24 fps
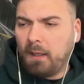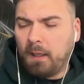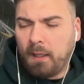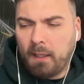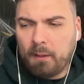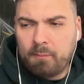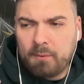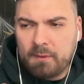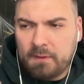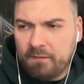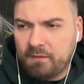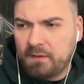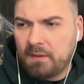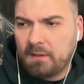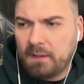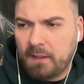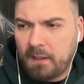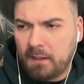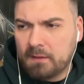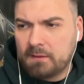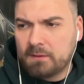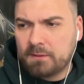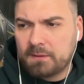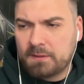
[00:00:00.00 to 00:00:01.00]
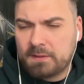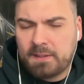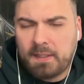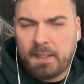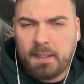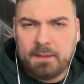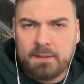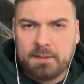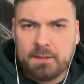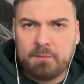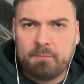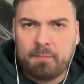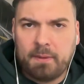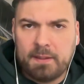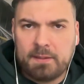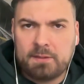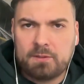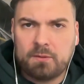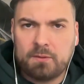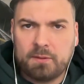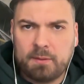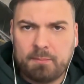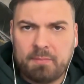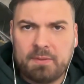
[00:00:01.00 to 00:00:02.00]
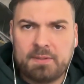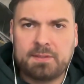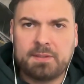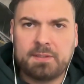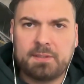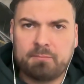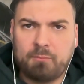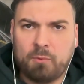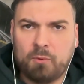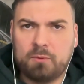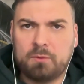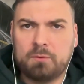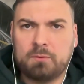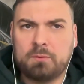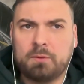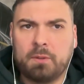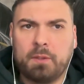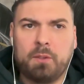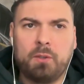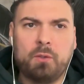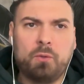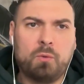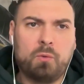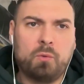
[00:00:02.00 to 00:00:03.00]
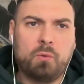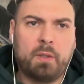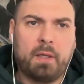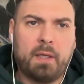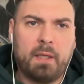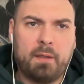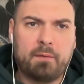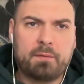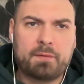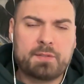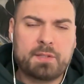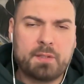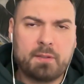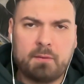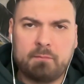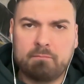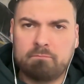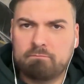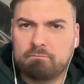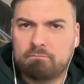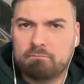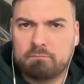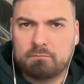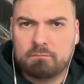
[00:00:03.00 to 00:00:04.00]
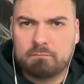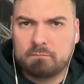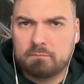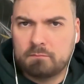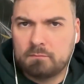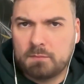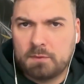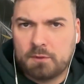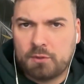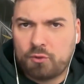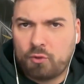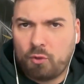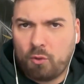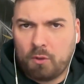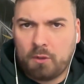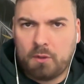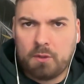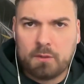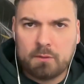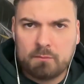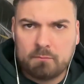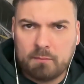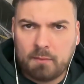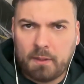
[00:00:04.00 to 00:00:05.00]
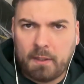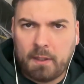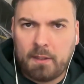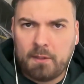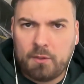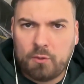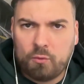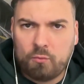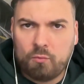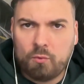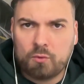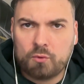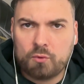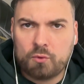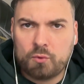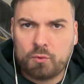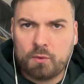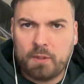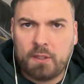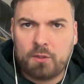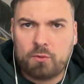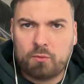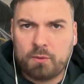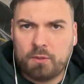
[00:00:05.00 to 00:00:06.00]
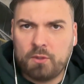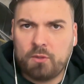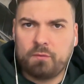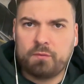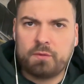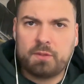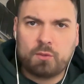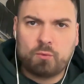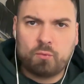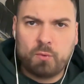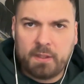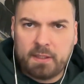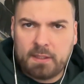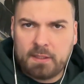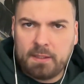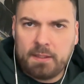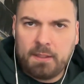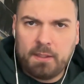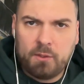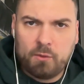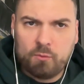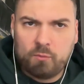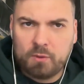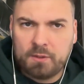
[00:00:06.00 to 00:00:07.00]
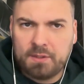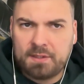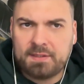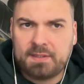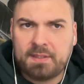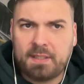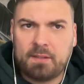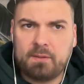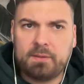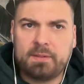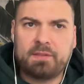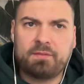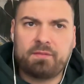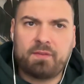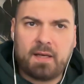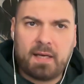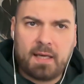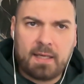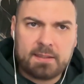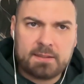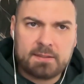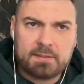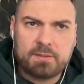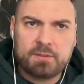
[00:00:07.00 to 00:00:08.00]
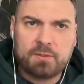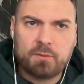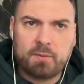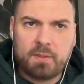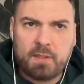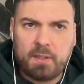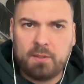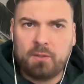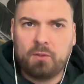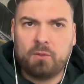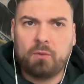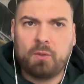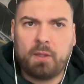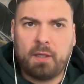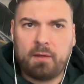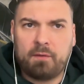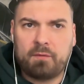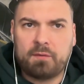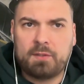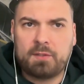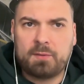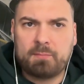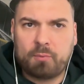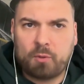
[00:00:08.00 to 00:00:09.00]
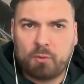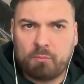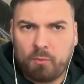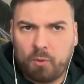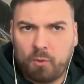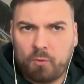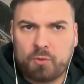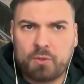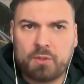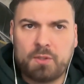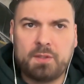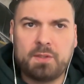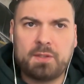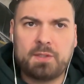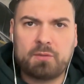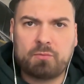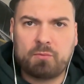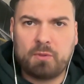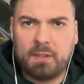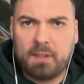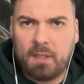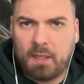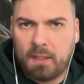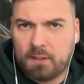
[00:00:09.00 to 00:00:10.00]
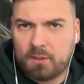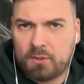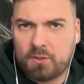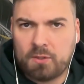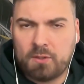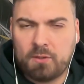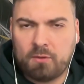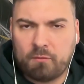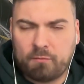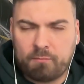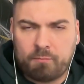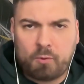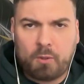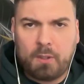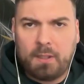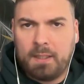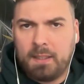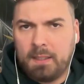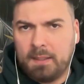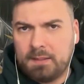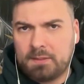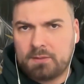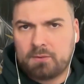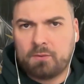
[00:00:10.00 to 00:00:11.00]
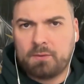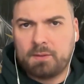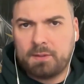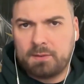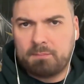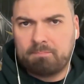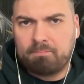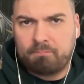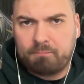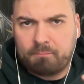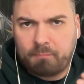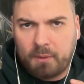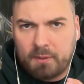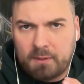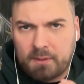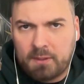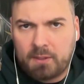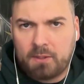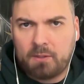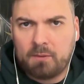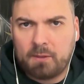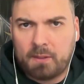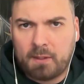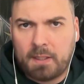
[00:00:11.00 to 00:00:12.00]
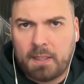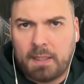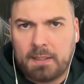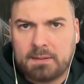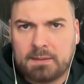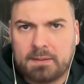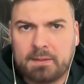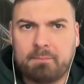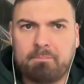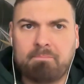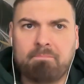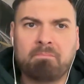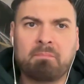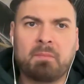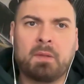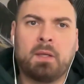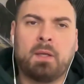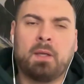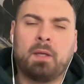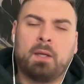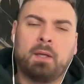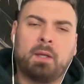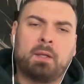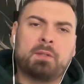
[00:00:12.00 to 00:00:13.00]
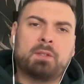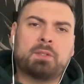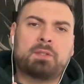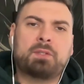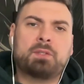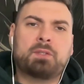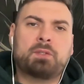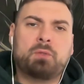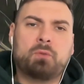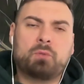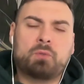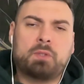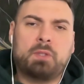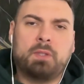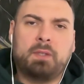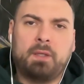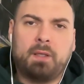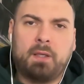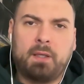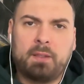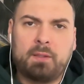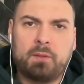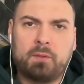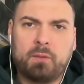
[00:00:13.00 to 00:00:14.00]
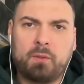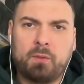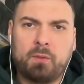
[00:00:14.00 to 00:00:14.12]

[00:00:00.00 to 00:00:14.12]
I believe that I understand it based on the business model. You have some stock and you want to get rid of it quickly, you want to sell it fast, so then you have this promotion, this reduction of price on a particular item. This is usually like,